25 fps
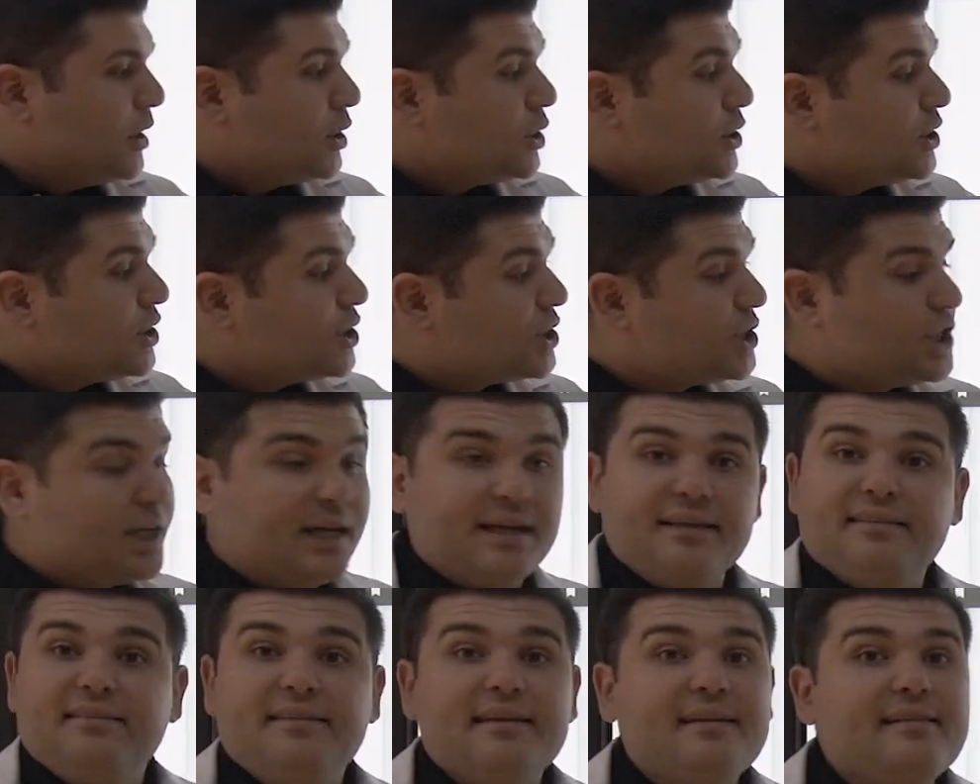
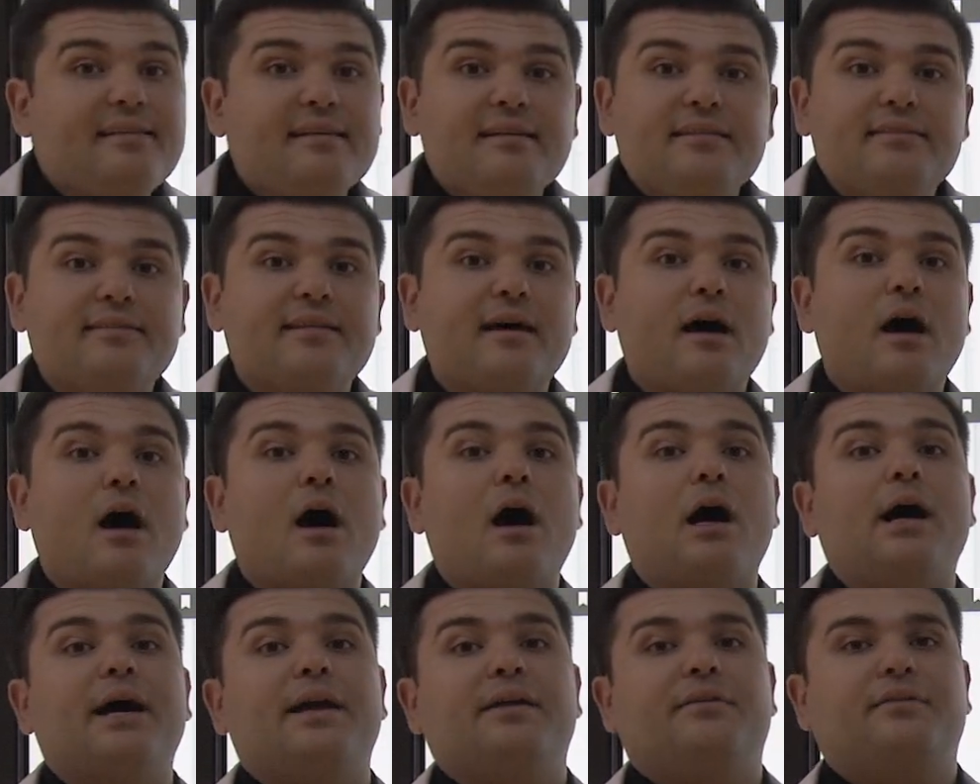She didn't
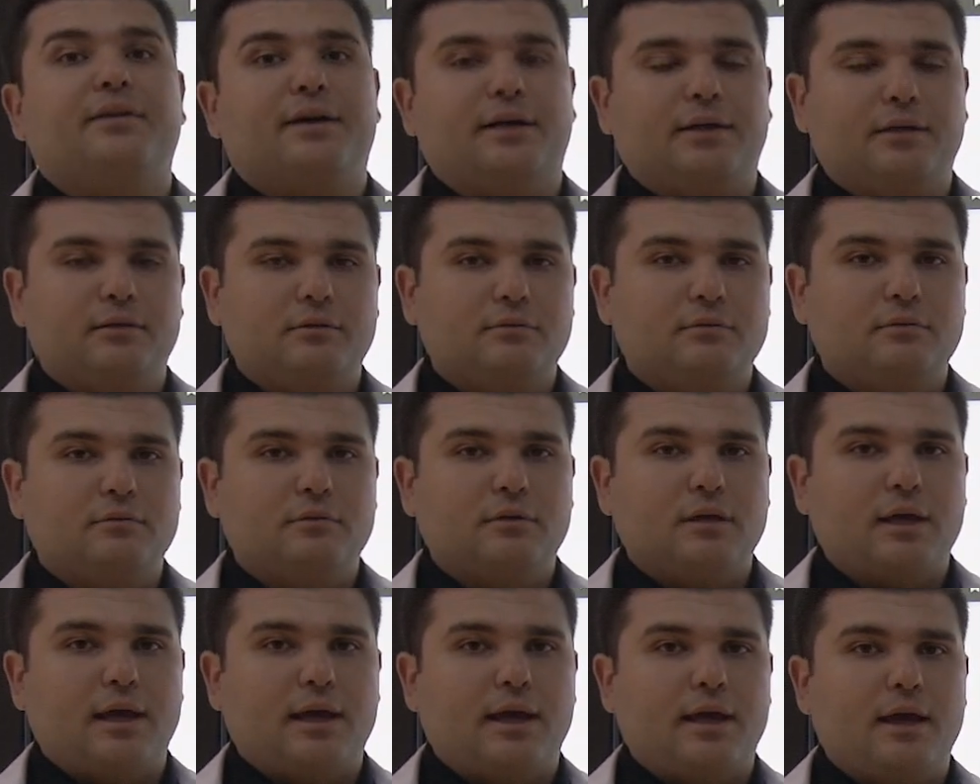either.
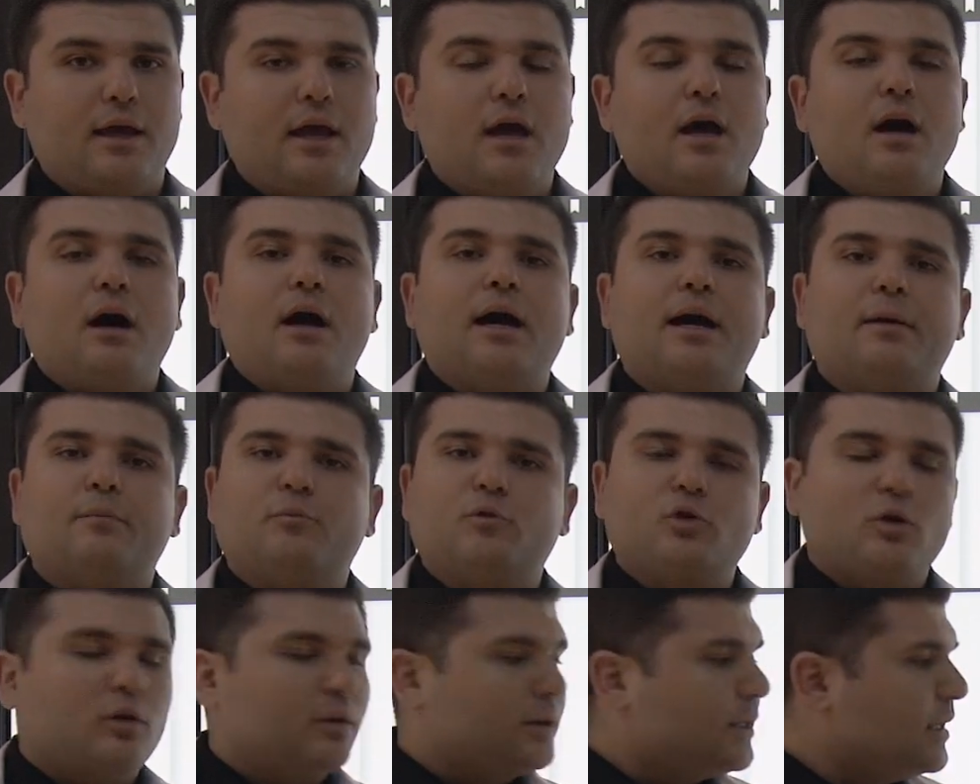Okay. I am
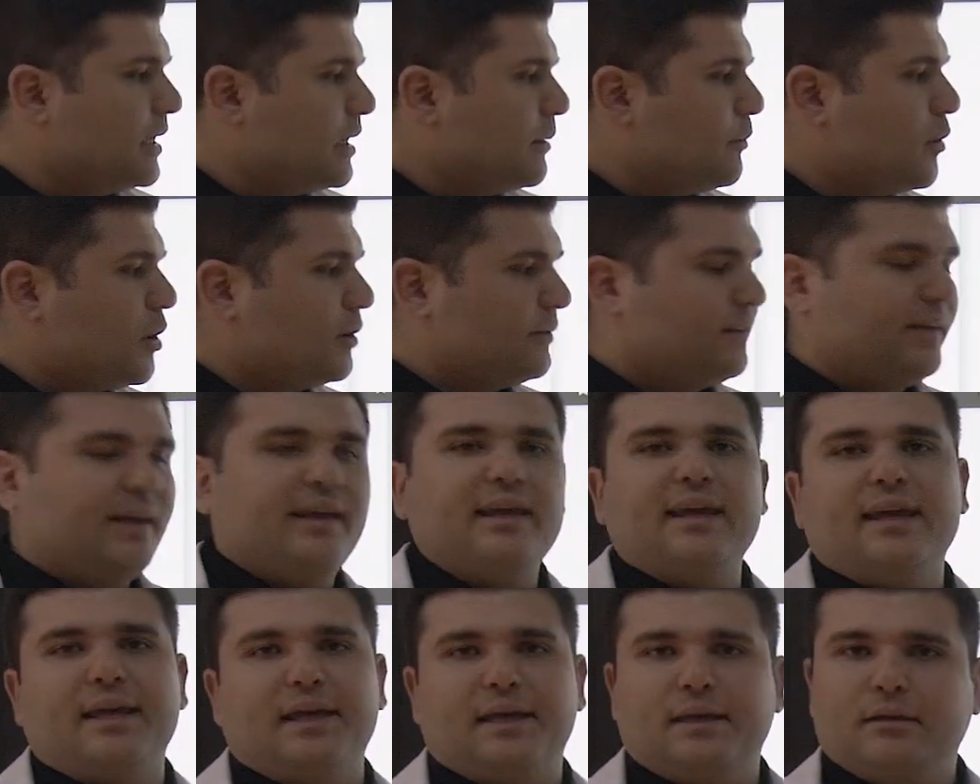talking about
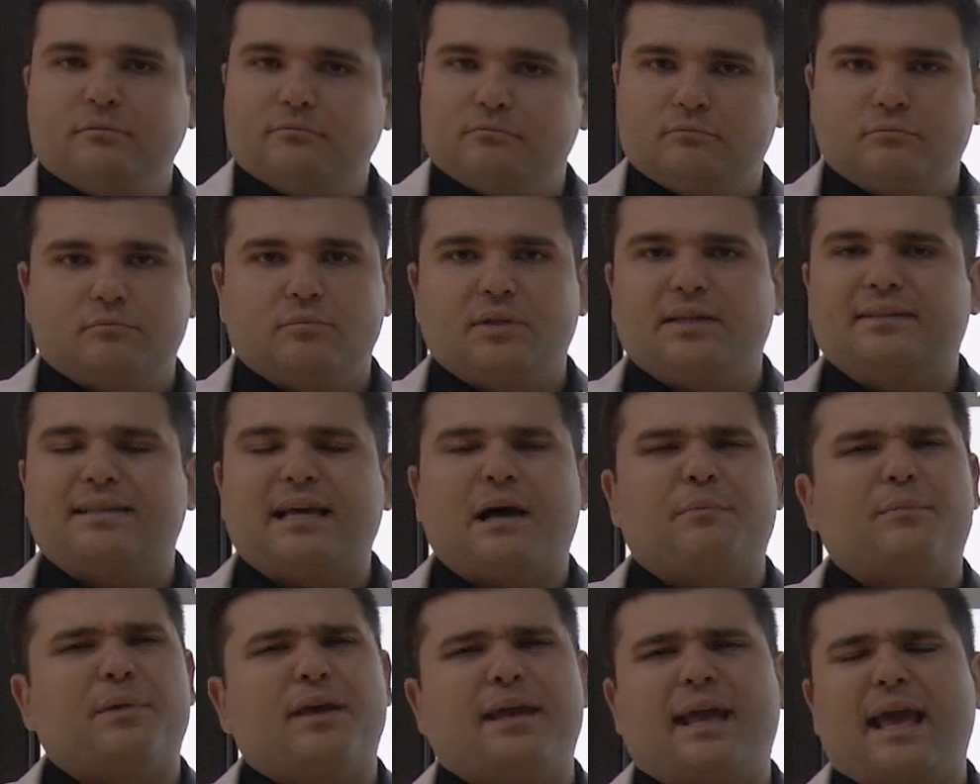he. It
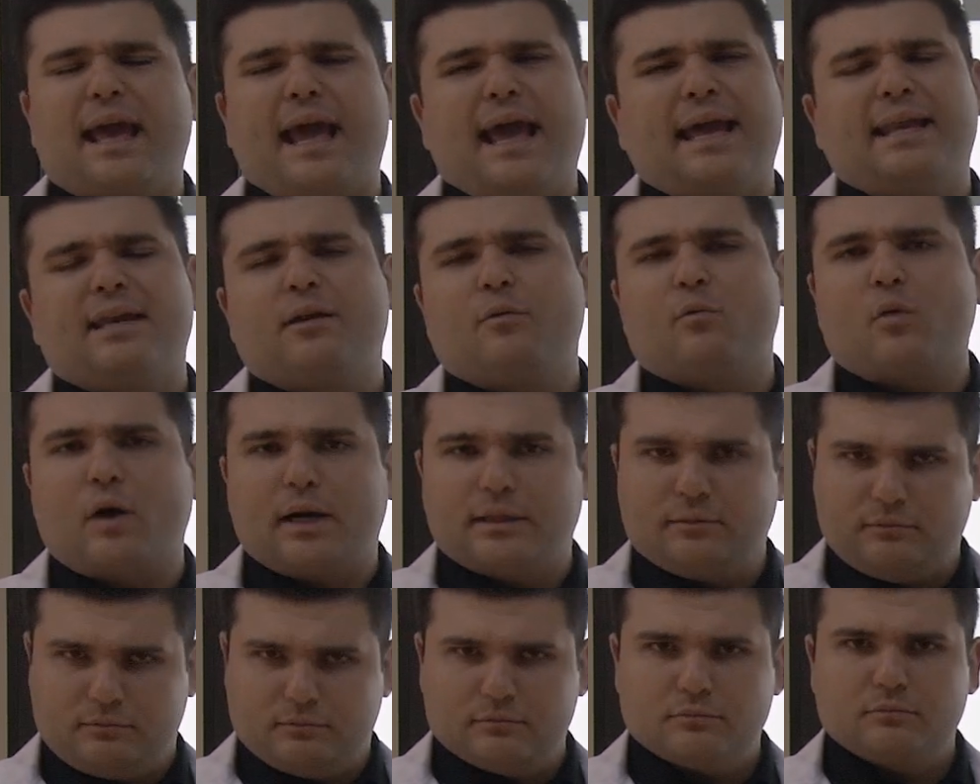can be
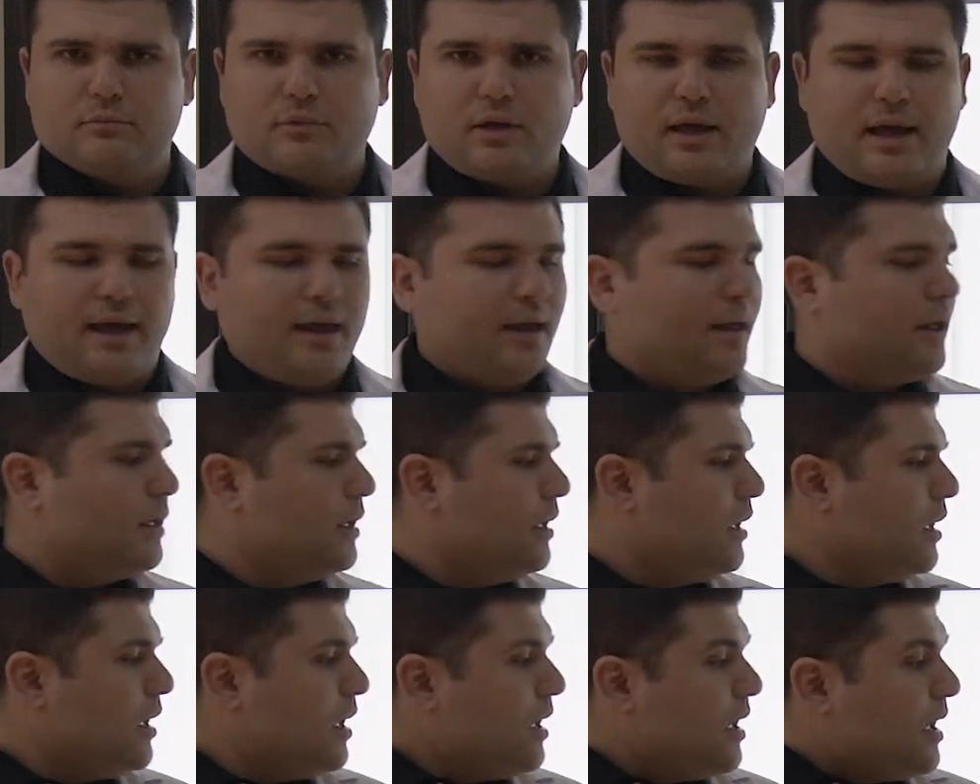anyone. Okay.
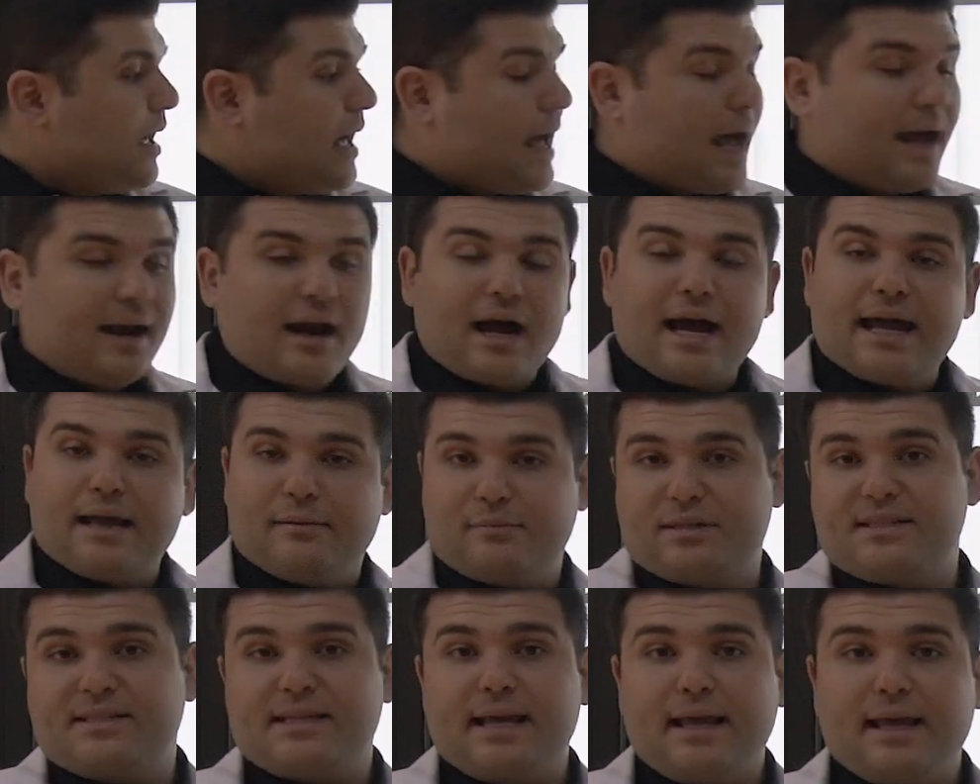And I
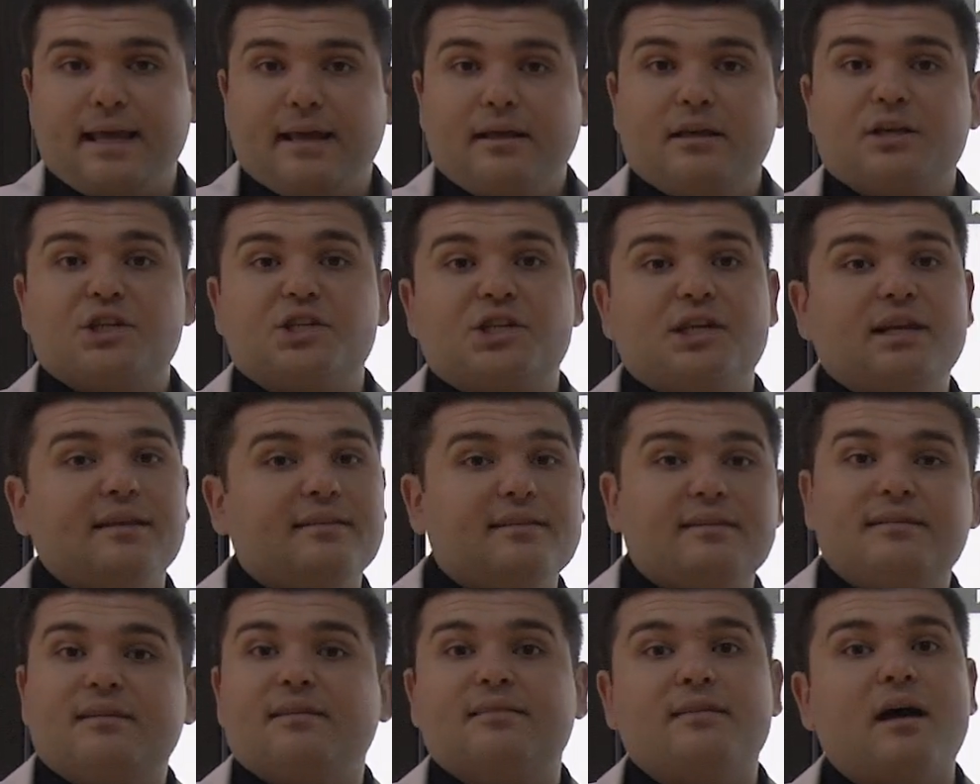am saying she
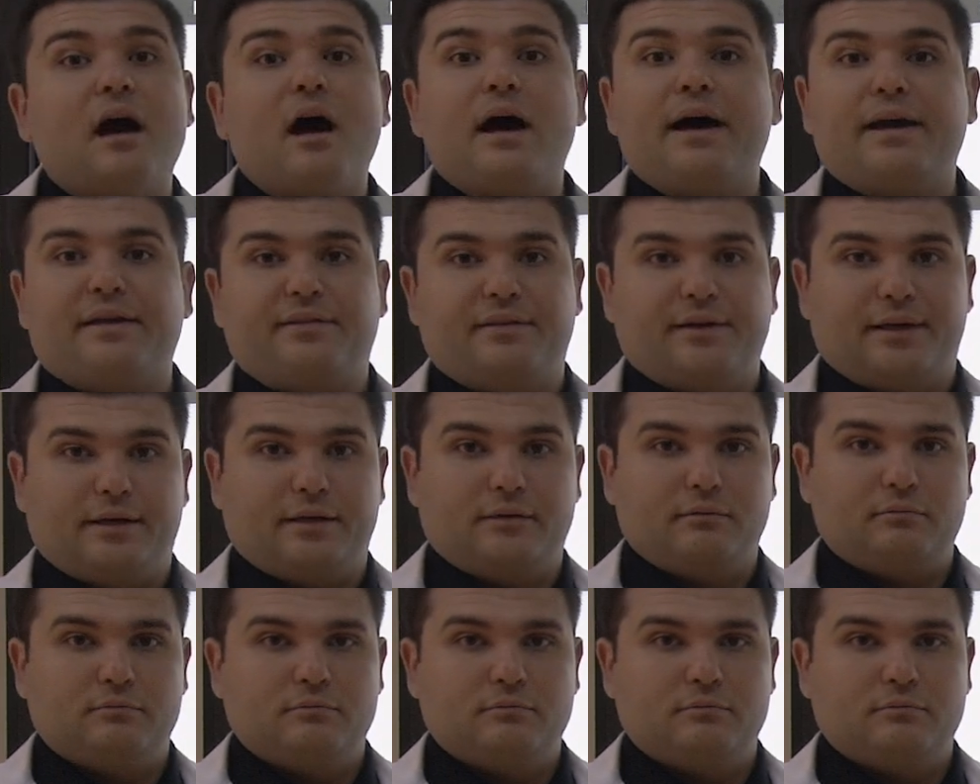didn't either.